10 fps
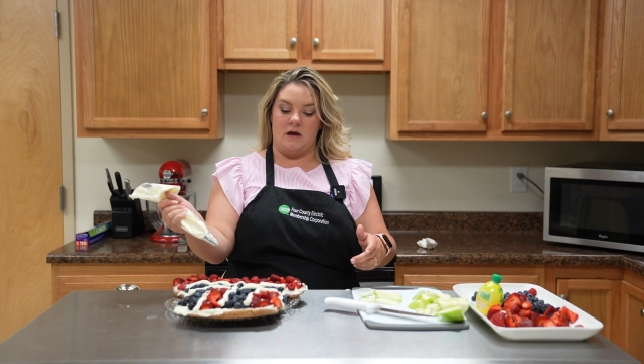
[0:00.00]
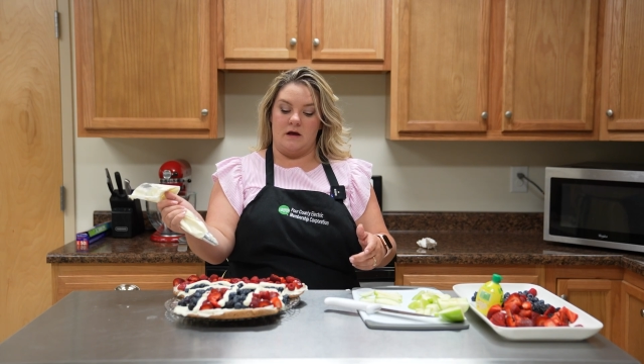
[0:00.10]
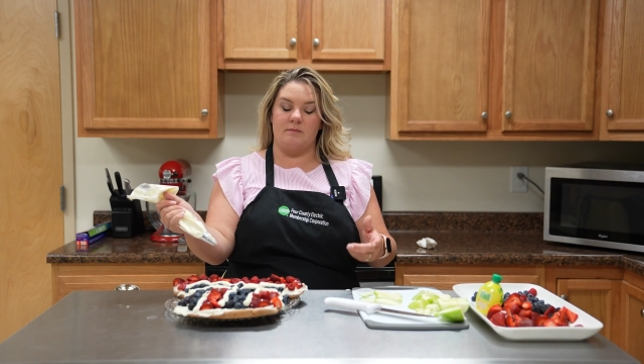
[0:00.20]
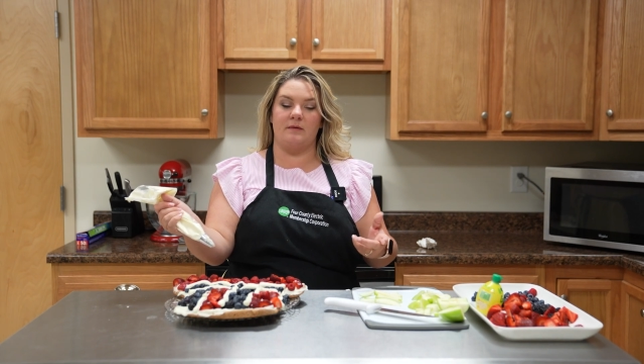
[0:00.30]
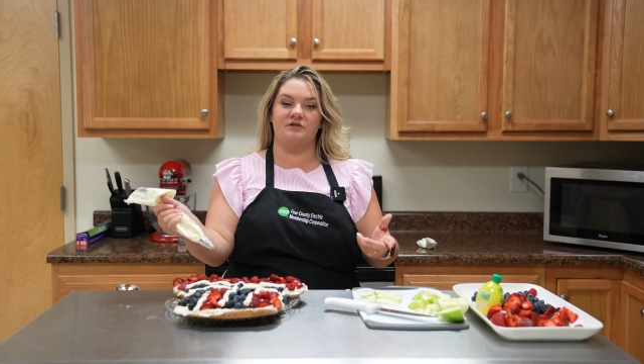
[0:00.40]

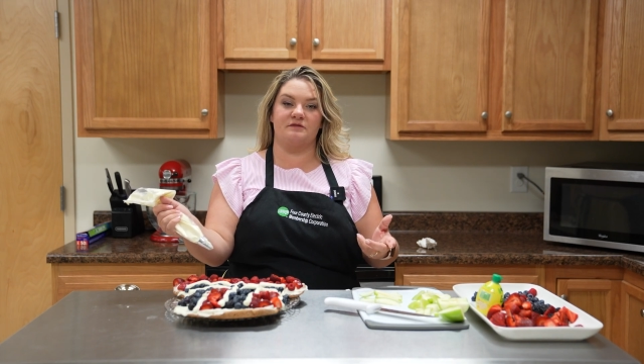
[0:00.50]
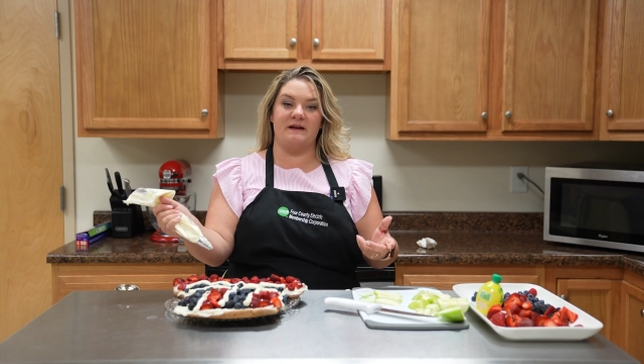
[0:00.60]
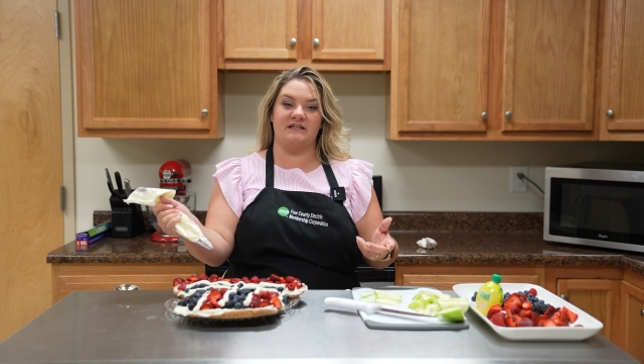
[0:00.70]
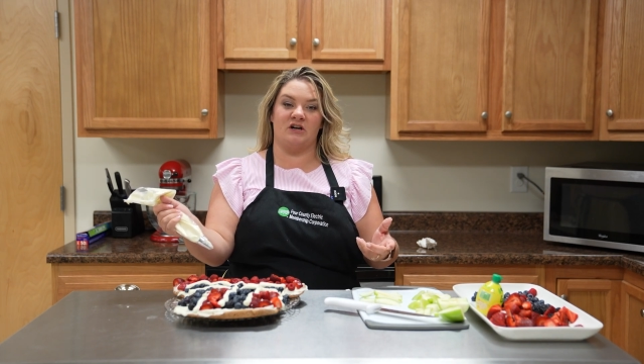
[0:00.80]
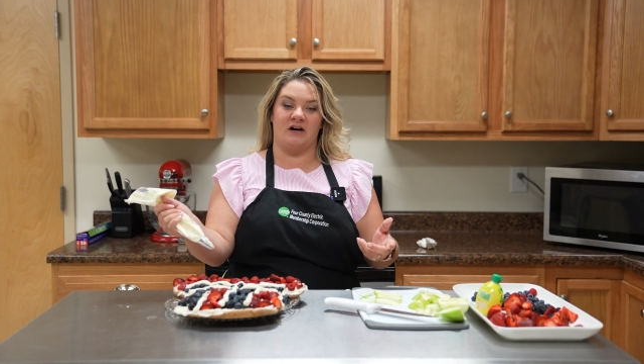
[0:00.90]
And maybe just
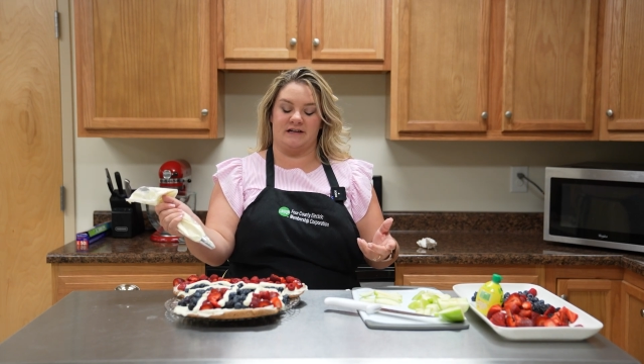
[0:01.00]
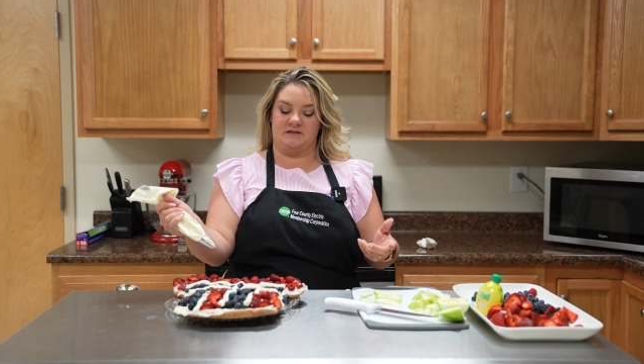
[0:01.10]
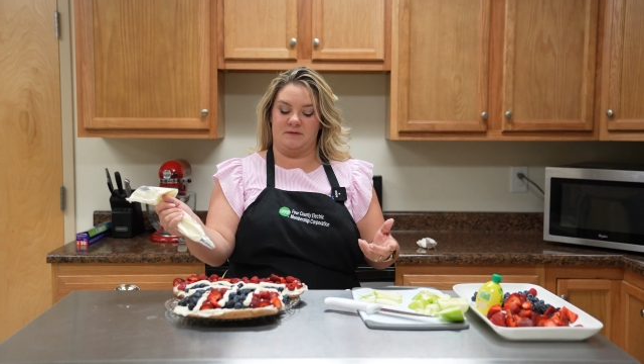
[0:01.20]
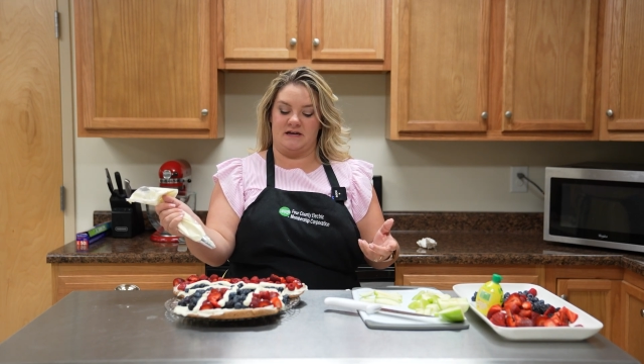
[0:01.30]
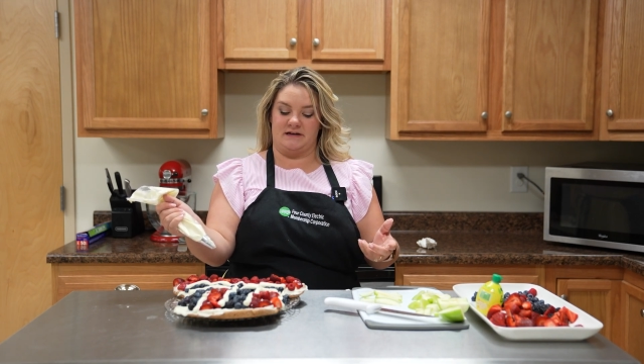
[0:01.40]
make
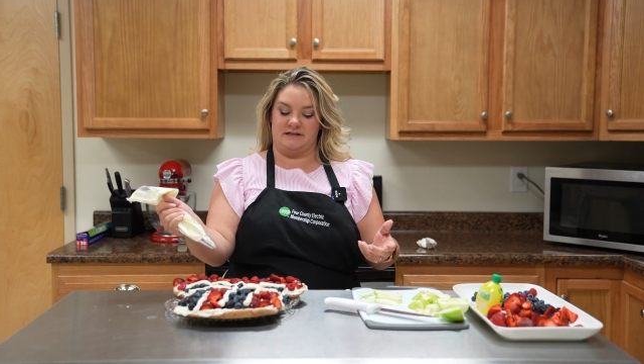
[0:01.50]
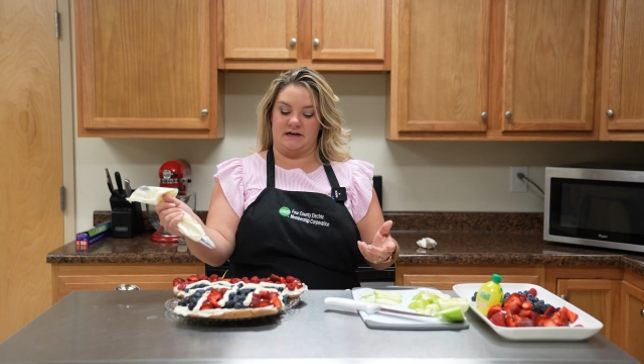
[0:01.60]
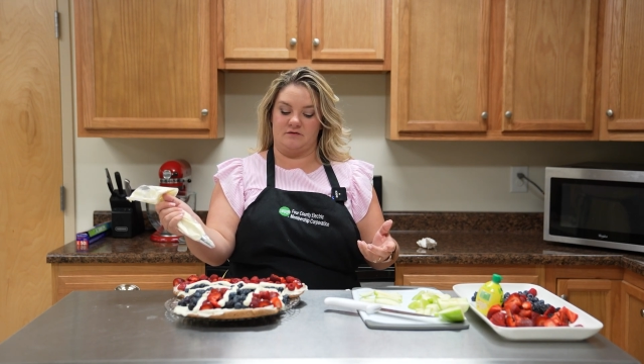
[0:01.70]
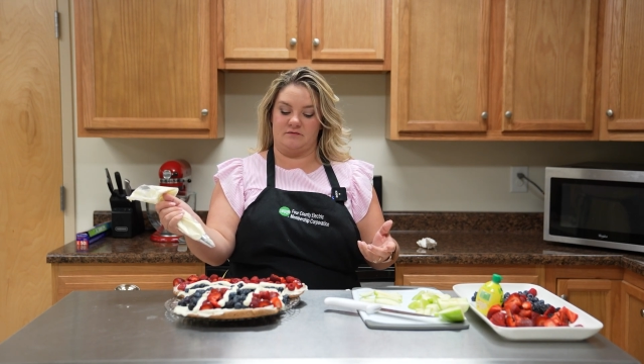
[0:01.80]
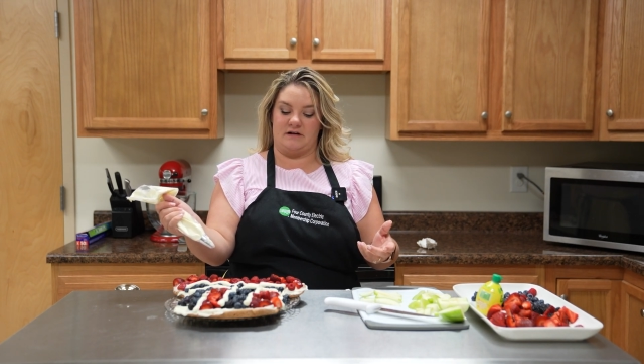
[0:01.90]
dots because
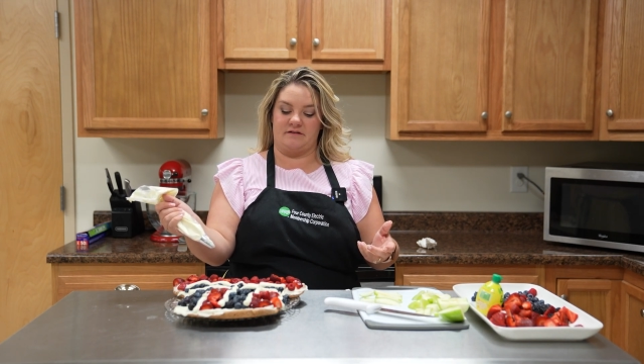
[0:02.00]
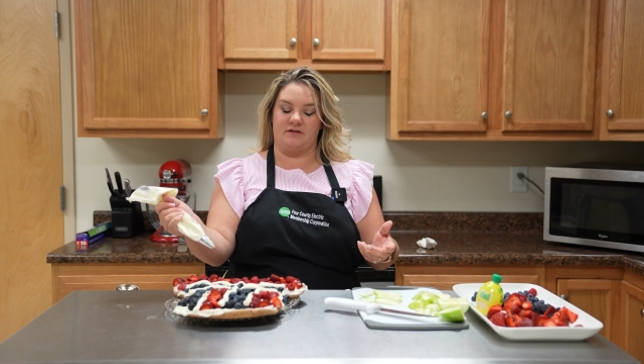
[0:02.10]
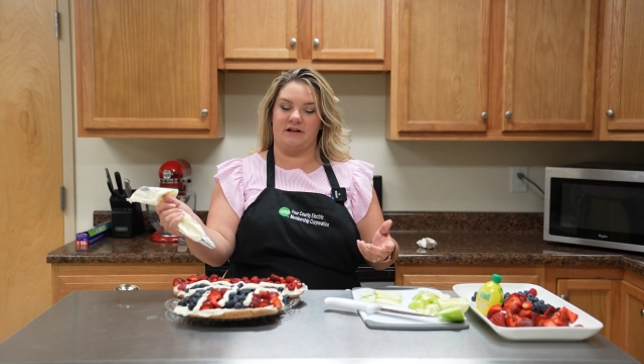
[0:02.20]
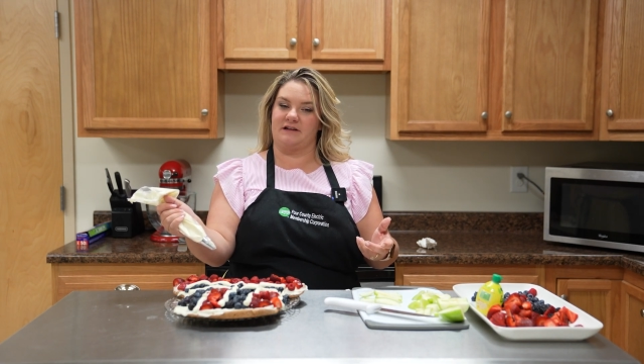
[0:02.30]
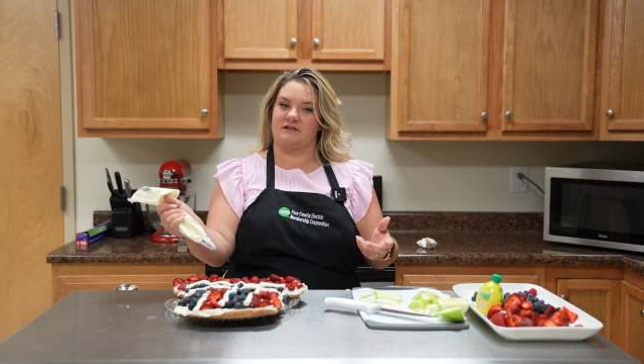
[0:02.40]
I
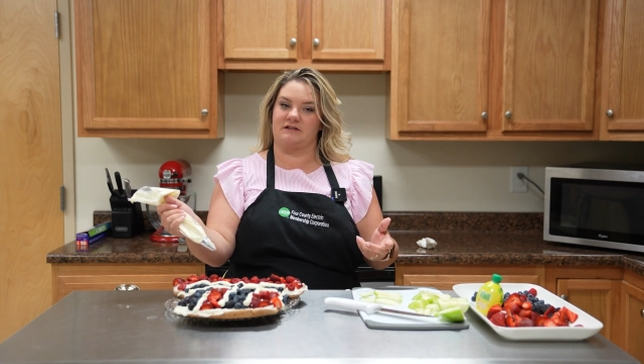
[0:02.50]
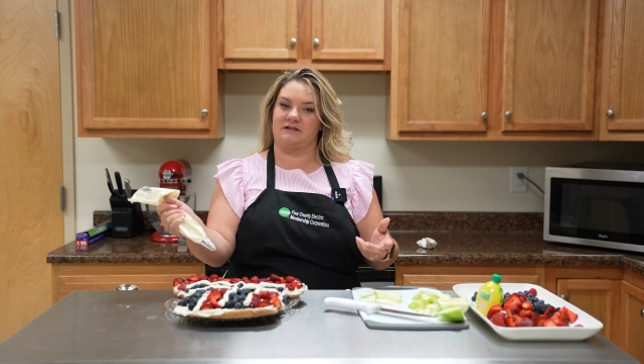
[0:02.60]
feel like